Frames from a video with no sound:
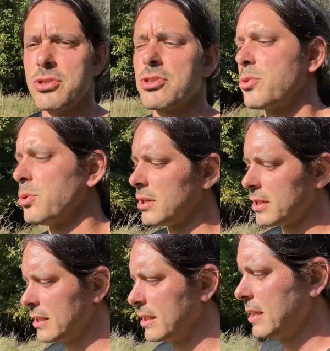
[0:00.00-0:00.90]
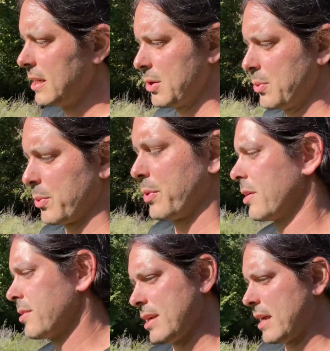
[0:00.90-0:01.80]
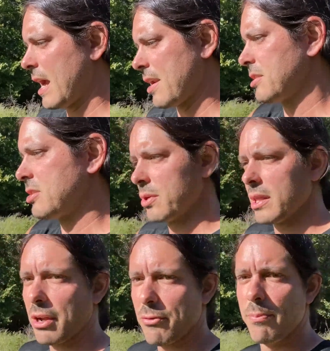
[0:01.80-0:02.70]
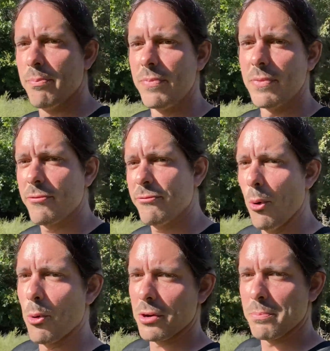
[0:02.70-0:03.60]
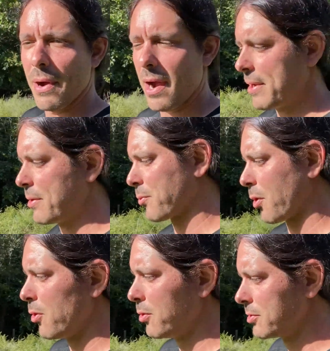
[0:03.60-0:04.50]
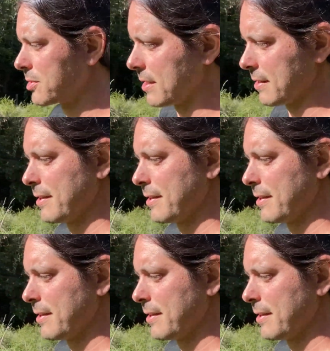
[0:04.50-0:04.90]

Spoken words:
school where they had us doing like forward bombing rolls and